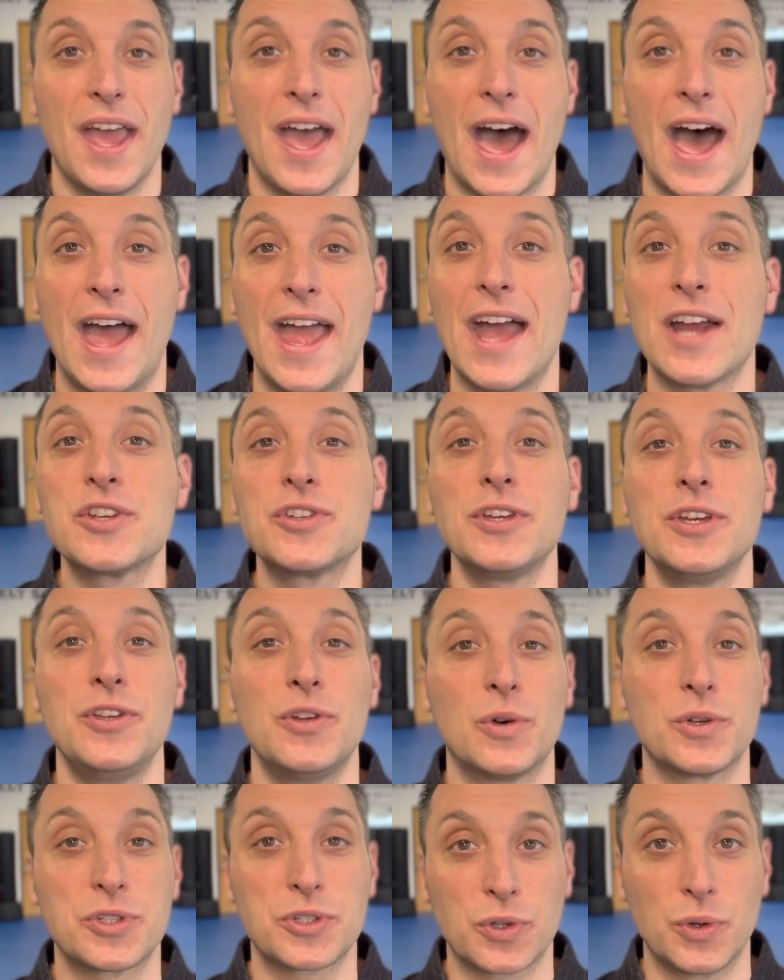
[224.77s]
I actually
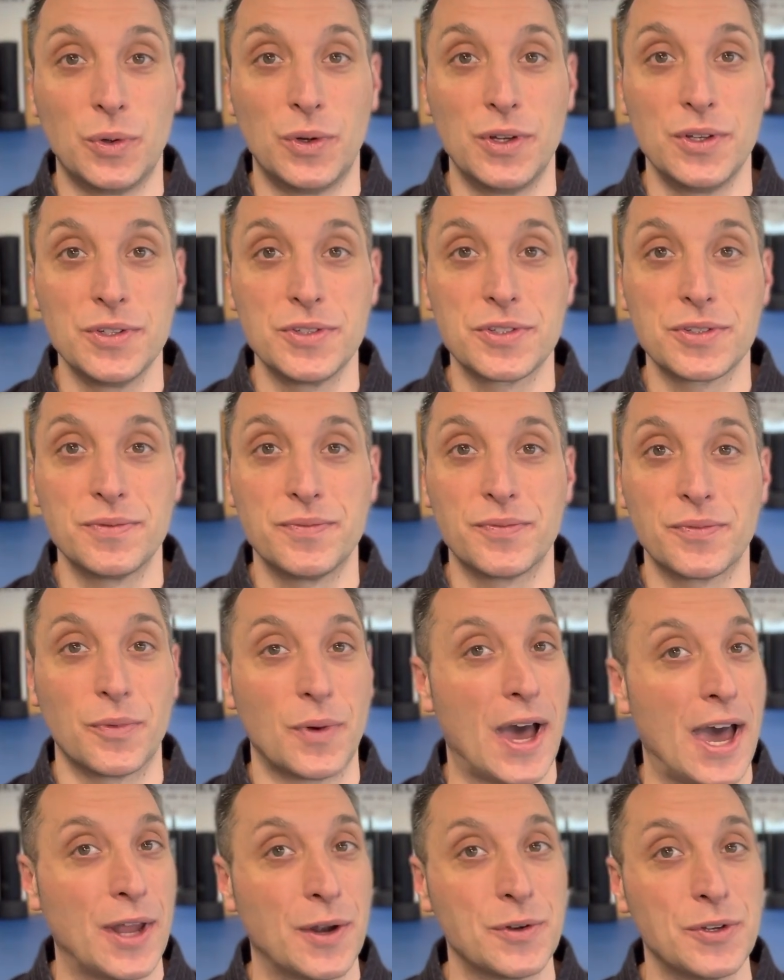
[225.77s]
know schools,
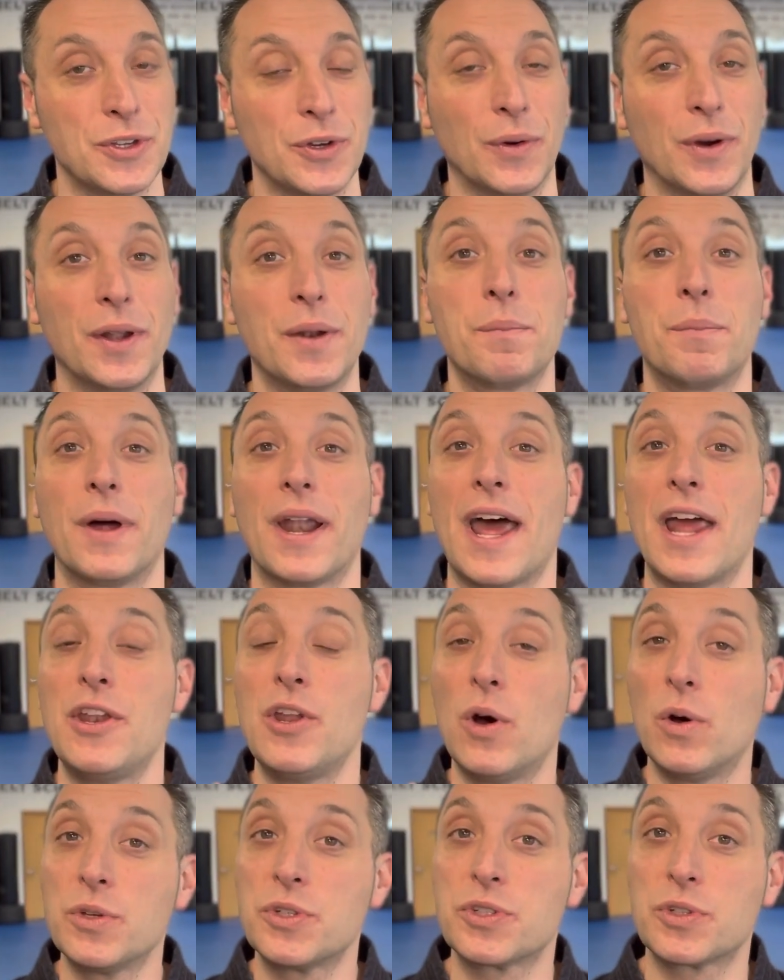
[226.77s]
I don't do it, but I
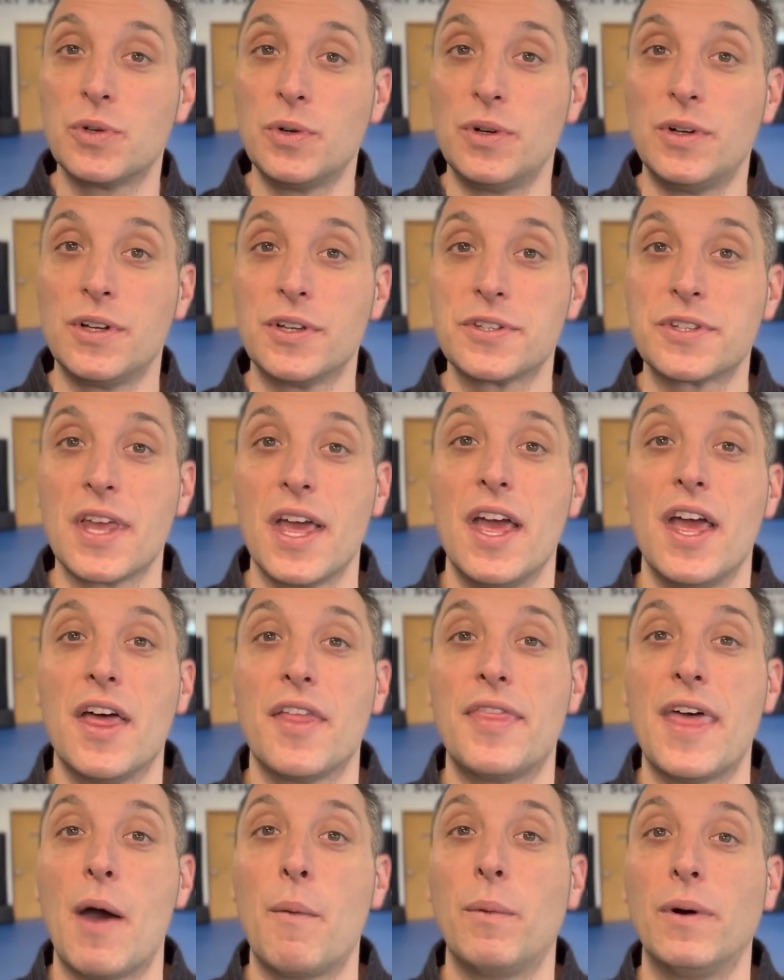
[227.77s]
know schools
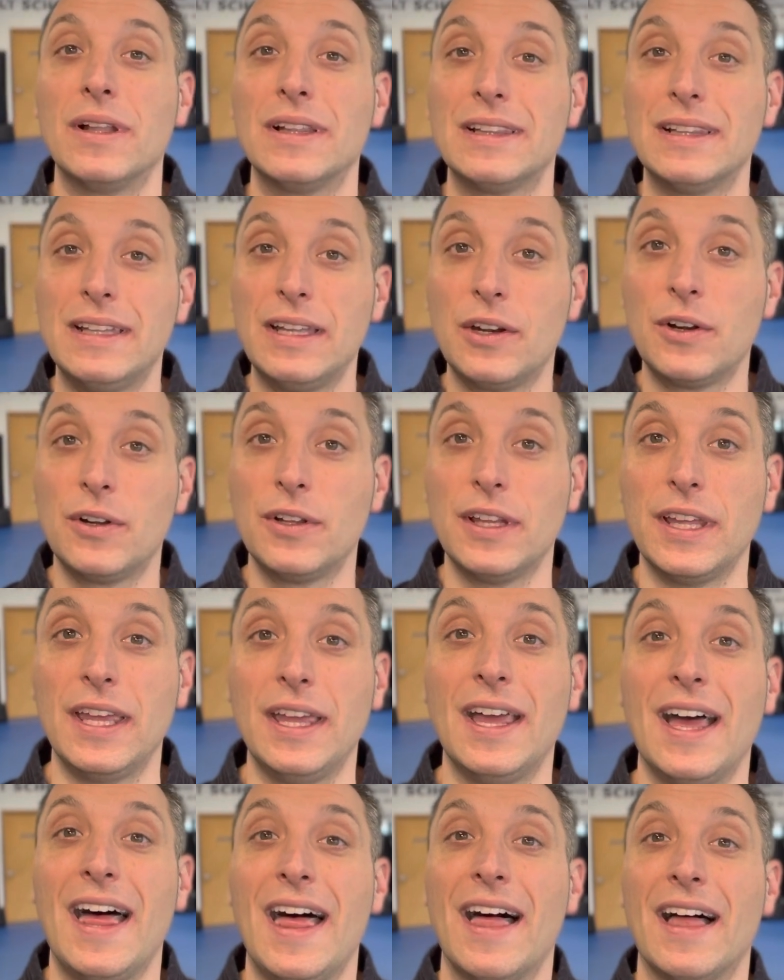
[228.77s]
that will
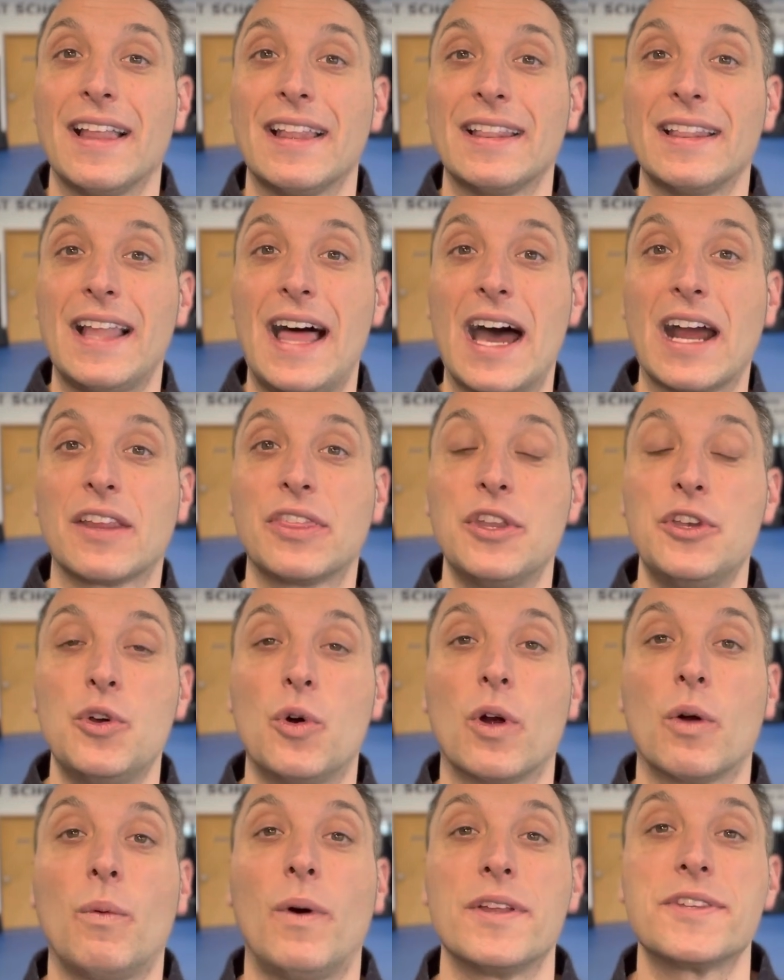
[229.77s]
literally lock the
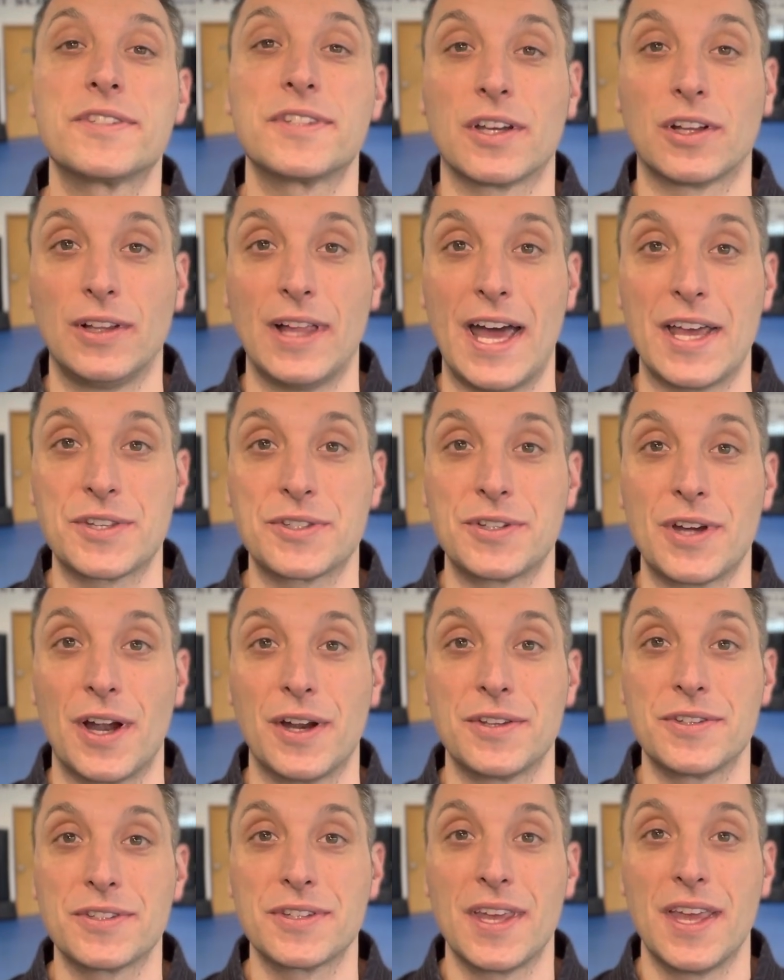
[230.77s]
door once the class
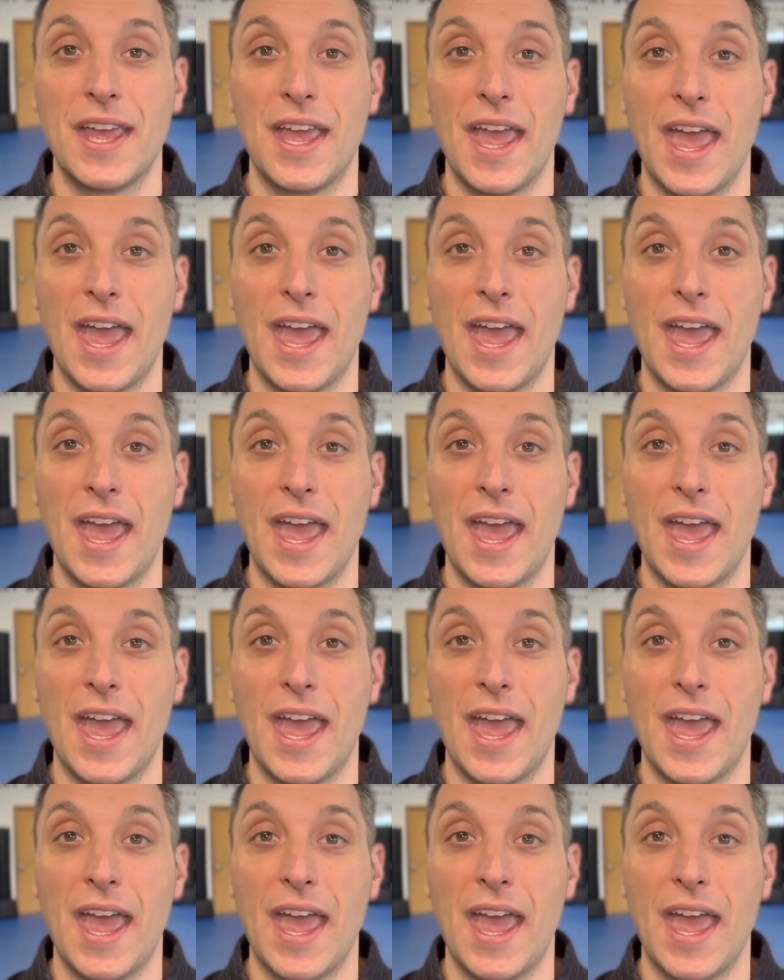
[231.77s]
starts.